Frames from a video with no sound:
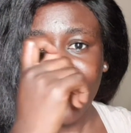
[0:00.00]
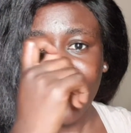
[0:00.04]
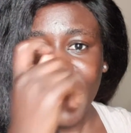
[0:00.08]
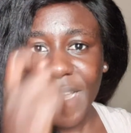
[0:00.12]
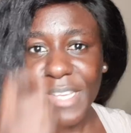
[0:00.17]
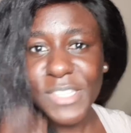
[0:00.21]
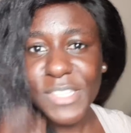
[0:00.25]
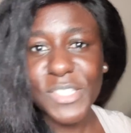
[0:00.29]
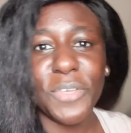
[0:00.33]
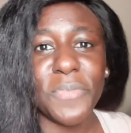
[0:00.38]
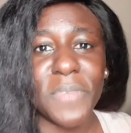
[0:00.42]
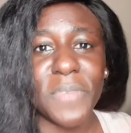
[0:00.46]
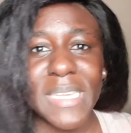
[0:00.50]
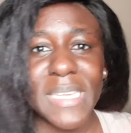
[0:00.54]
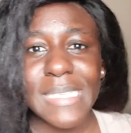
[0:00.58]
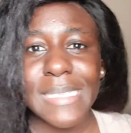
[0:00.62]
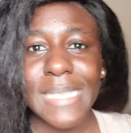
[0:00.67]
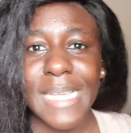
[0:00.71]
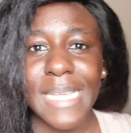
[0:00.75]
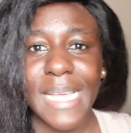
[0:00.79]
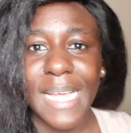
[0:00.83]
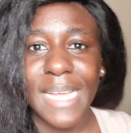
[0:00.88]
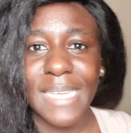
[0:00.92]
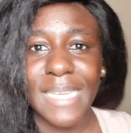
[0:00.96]
Sophia
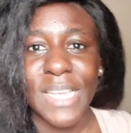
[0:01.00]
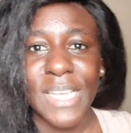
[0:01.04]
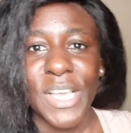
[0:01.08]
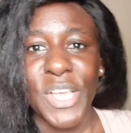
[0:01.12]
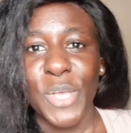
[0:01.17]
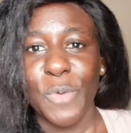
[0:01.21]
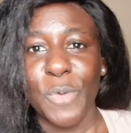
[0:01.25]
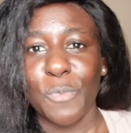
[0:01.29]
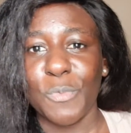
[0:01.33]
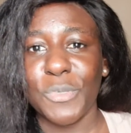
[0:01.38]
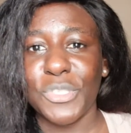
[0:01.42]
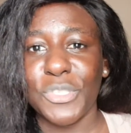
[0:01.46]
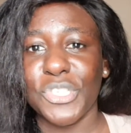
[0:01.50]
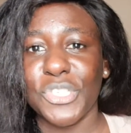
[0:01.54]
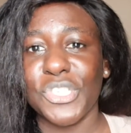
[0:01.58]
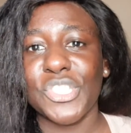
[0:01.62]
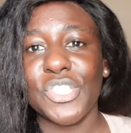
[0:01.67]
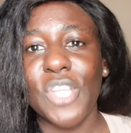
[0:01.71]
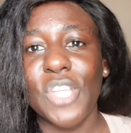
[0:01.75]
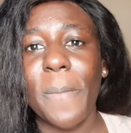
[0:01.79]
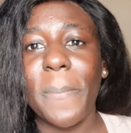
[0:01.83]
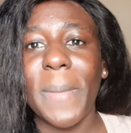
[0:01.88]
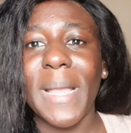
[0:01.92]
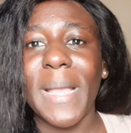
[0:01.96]
said, we should
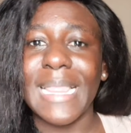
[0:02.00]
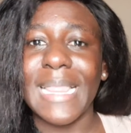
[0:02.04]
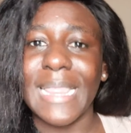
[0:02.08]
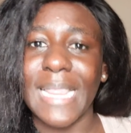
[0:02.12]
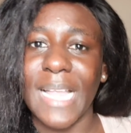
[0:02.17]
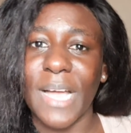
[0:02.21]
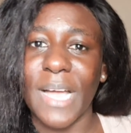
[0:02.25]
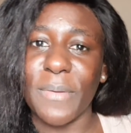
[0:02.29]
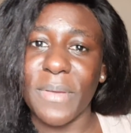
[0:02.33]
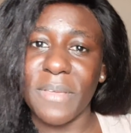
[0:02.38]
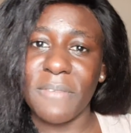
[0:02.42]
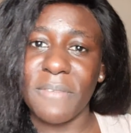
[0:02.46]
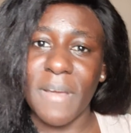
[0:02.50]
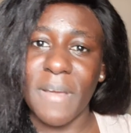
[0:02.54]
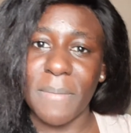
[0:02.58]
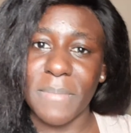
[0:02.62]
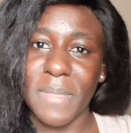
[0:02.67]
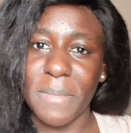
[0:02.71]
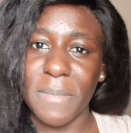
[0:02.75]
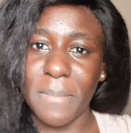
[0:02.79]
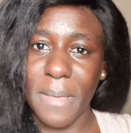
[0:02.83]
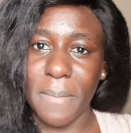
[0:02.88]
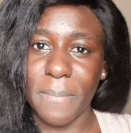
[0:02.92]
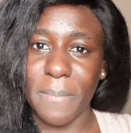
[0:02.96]
stop allowing family
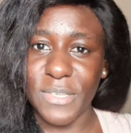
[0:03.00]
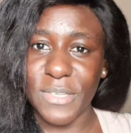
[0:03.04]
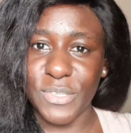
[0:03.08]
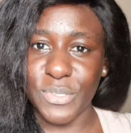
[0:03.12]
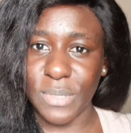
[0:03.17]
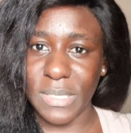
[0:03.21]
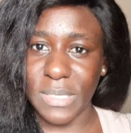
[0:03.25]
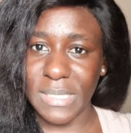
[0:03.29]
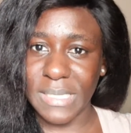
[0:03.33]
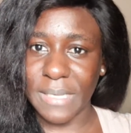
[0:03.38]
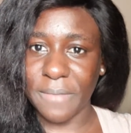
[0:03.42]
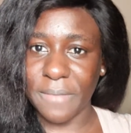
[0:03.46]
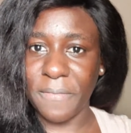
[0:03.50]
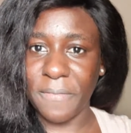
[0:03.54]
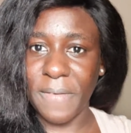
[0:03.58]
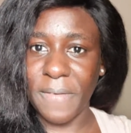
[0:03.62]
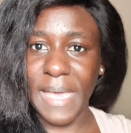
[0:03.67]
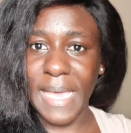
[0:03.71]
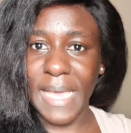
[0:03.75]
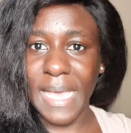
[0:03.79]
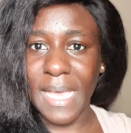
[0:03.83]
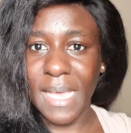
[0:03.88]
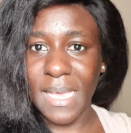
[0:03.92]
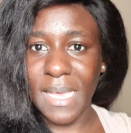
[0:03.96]
members to
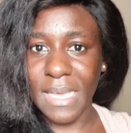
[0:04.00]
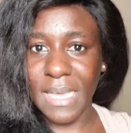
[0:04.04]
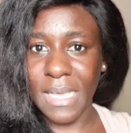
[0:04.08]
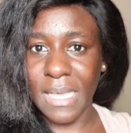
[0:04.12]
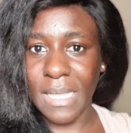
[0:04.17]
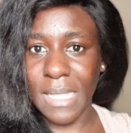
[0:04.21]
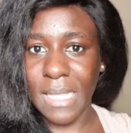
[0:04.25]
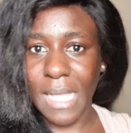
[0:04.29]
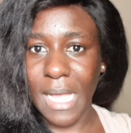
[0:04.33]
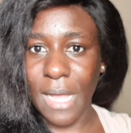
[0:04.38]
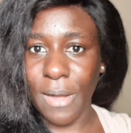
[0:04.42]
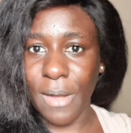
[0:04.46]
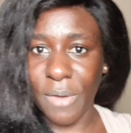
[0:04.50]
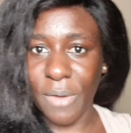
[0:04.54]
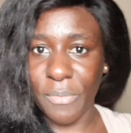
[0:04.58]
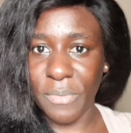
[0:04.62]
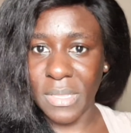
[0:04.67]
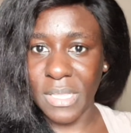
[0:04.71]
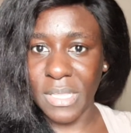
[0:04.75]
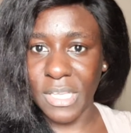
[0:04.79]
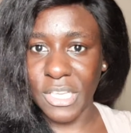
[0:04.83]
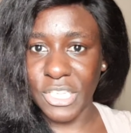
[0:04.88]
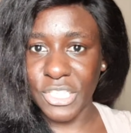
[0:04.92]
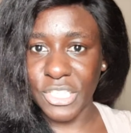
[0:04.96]
interfere in our
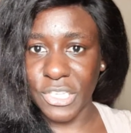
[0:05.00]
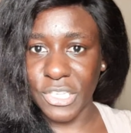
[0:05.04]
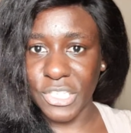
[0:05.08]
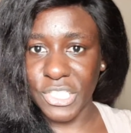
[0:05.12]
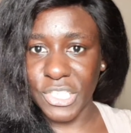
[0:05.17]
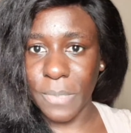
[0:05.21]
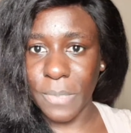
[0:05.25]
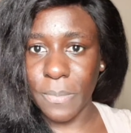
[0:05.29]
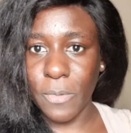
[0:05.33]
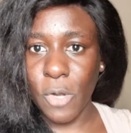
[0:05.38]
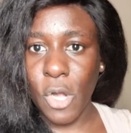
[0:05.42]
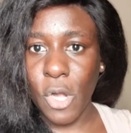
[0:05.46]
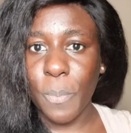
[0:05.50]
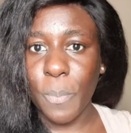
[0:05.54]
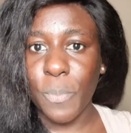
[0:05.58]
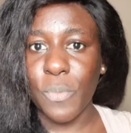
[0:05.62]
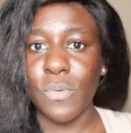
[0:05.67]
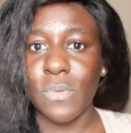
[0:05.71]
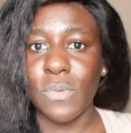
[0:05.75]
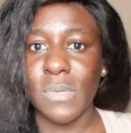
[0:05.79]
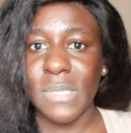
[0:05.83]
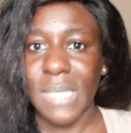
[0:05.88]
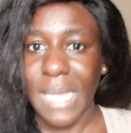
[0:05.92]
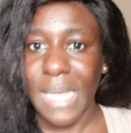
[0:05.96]
relationship.
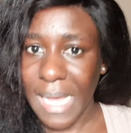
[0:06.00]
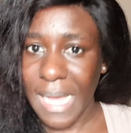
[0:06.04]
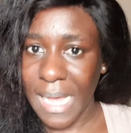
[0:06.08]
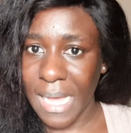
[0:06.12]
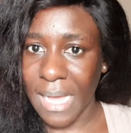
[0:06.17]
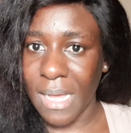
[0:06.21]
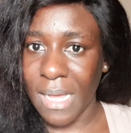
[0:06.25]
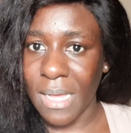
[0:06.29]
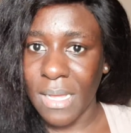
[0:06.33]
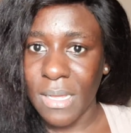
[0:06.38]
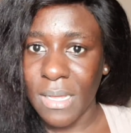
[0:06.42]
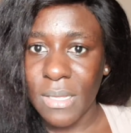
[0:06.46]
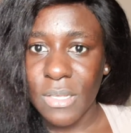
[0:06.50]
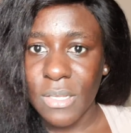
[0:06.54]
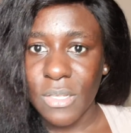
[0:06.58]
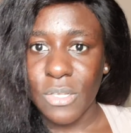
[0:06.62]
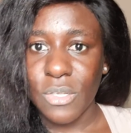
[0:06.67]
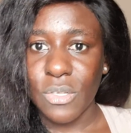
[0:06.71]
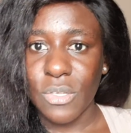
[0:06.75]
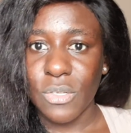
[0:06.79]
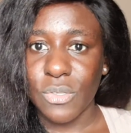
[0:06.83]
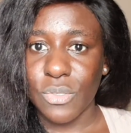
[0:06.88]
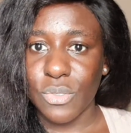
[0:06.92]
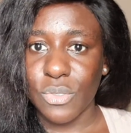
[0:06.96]
Couples are
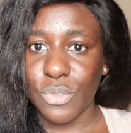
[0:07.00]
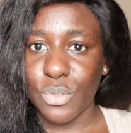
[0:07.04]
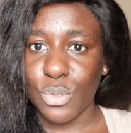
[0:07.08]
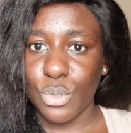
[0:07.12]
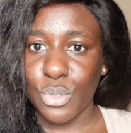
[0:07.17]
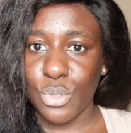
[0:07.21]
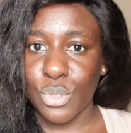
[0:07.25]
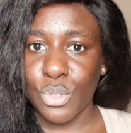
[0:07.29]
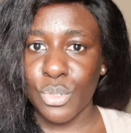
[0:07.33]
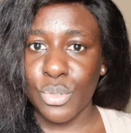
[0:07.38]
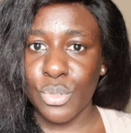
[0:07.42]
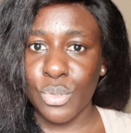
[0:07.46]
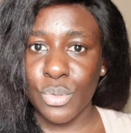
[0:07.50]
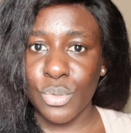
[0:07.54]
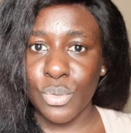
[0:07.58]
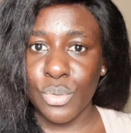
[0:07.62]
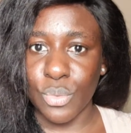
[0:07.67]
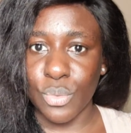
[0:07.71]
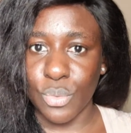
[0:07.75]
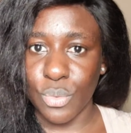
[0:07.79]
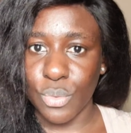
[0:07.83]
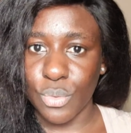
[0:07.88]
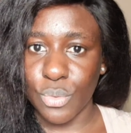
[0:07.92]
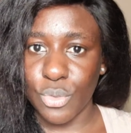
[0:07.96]

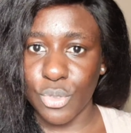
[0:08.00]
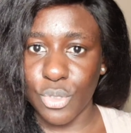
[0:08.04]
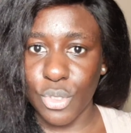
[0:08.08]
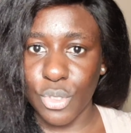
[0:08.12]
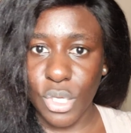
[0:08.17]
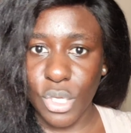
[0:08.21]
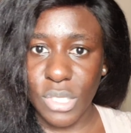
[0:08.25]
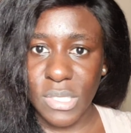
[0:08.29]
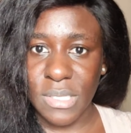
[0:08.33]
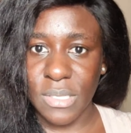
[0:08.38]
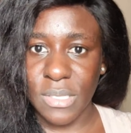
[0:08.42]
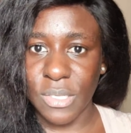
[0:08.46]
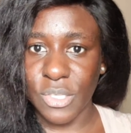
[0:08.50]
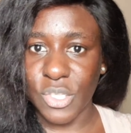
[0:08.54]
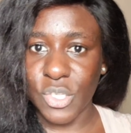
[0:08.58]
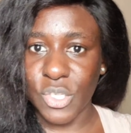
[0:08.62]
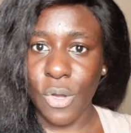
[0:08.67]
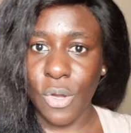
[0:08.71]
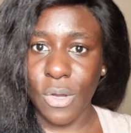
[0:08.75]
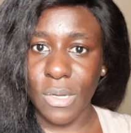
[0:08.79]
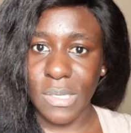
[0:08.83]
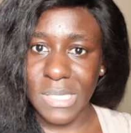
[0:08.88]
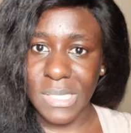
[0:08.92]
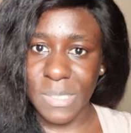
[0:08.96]
two, not the
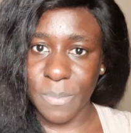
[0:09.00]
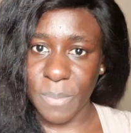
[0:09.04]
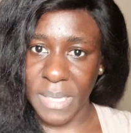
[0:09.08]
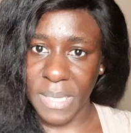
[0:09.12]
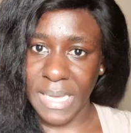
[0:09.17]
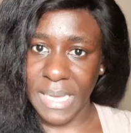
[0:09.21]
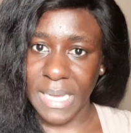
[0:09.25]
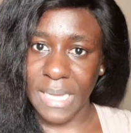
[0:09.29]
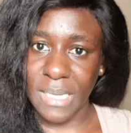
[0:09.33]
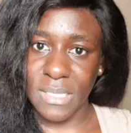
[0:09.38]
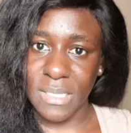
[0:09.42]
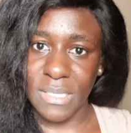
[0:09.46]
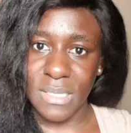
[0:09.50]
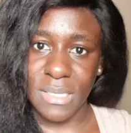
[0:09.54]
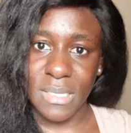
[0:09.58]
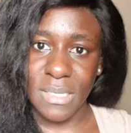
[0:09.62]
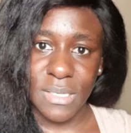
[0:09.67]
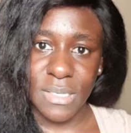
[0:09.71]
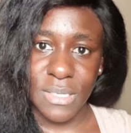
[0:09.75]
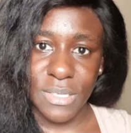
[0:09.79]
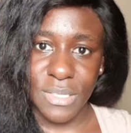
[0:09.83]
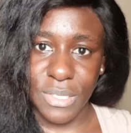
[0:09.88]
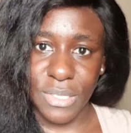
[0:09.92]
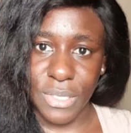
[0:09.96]
thorns behind
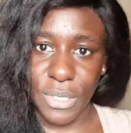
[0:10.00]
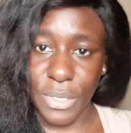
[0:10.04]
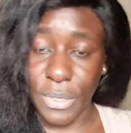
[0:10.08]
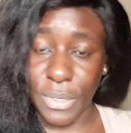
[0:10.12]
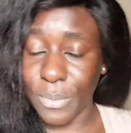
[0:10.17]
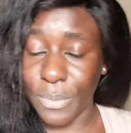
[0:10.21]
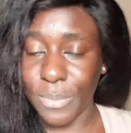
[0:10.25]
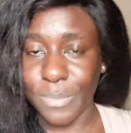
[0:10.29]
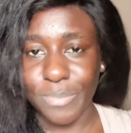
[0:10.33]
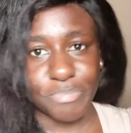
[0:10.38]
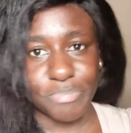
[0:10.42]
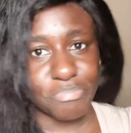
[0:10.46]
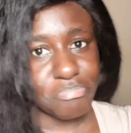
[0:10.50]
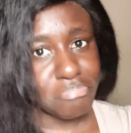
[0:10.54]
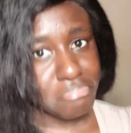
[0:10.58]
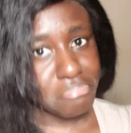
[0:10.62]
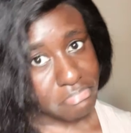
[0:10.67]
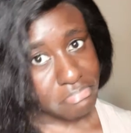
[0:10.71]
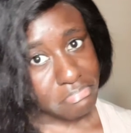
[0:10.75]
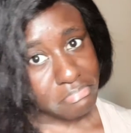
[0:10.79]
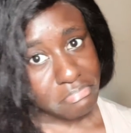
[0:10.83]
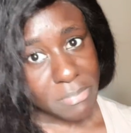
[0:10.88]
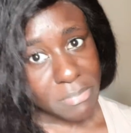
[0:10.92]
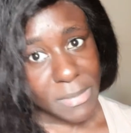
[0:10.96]
new.
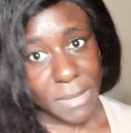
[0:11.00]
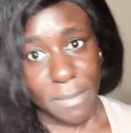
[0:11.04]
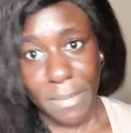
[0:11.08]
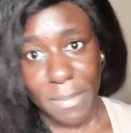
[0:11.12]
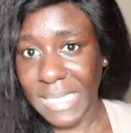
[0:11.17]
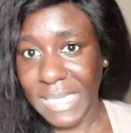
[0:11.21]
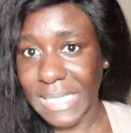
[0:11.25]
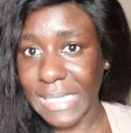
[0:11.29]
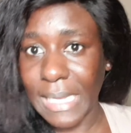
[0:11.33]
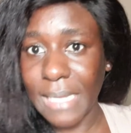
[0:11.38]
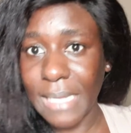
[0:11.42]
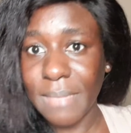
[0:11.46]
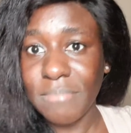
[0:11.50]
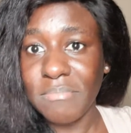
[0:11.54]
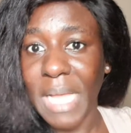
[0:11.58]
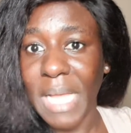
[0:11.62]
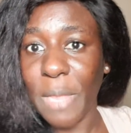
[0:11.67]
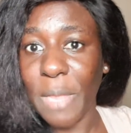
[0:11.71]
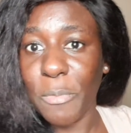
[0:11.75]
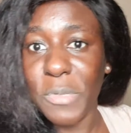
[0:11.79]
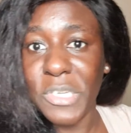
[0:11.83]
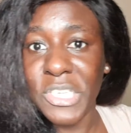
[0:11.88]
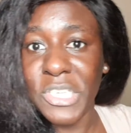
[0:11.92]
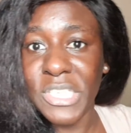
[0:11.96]
My dear,
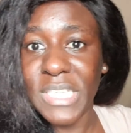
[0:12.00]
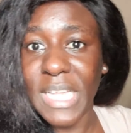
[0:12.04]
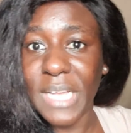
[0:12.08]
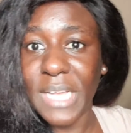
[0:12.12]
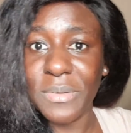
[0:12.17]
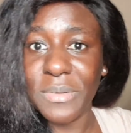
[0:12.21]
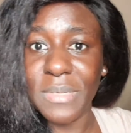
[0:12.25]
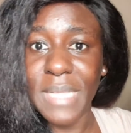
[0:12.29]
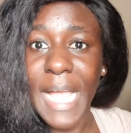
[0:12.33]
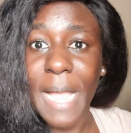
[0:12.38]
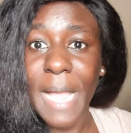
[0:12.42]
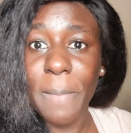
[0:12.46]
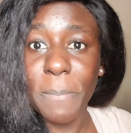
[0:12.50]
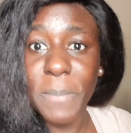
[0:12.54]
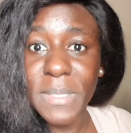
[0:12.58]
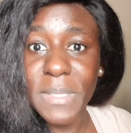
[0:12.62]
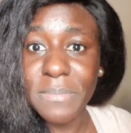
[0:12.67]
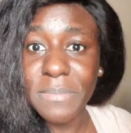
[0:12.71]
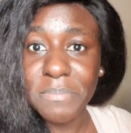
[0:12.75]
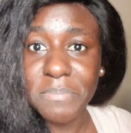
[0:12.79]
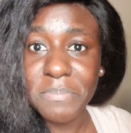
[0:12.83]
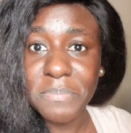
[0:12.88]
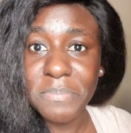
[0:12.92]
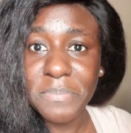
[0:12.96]
I wish that could
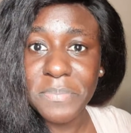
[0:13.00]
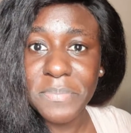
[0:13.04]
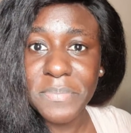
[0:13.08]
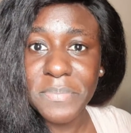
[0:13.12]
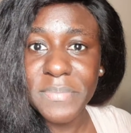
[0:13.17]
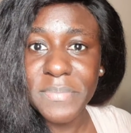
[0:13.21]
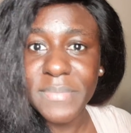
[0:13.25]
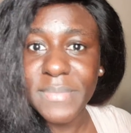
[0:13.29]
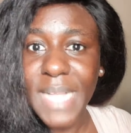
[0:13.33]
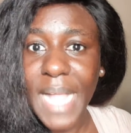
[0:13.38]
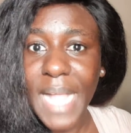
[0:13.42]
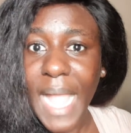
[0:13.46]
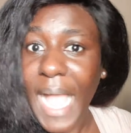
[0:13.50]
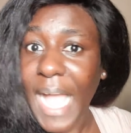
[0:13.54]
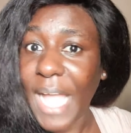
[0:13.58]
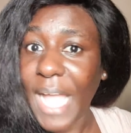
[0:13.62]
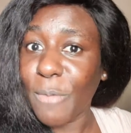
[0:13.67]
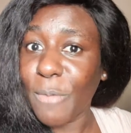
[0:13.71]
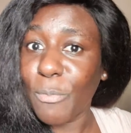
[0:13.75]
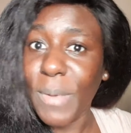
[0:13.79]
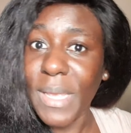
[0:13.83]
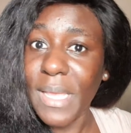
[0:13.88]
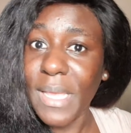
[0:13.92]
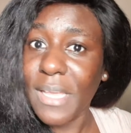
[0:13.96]
happen. I
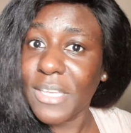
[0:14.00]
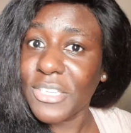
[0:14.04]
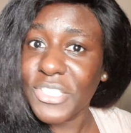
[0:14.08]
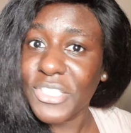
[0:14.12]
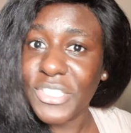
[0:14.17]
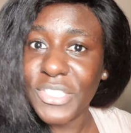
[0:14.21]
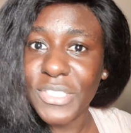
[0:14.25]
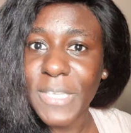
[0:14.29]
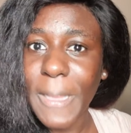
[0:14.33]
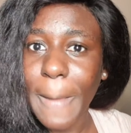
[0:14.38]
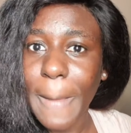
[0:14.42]
wish.